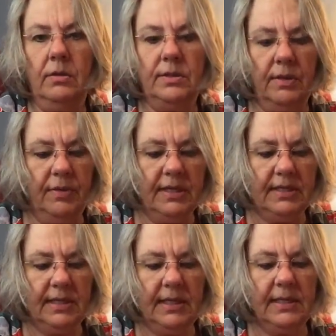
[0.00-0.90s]
So
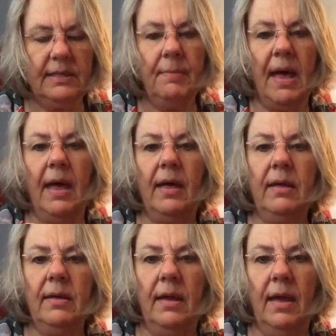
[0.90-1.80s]
this is
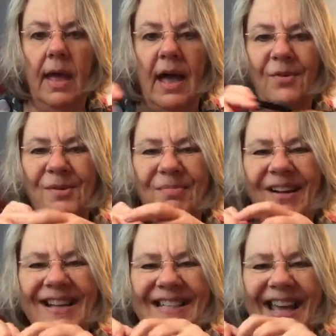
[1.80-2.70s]
my owl
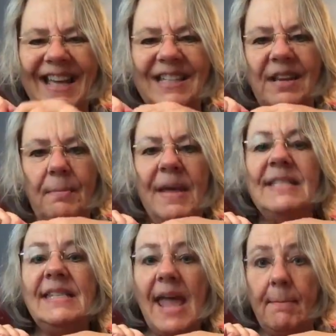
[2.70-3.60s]
project, my
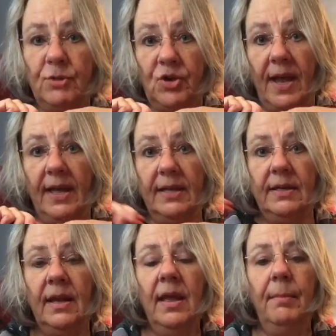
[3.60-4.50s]

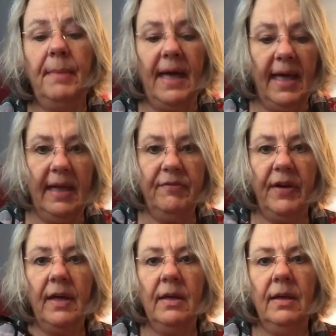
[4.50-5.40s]
Snapdragon by
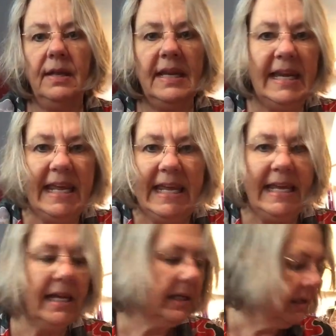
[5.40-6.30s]
Ava Nee.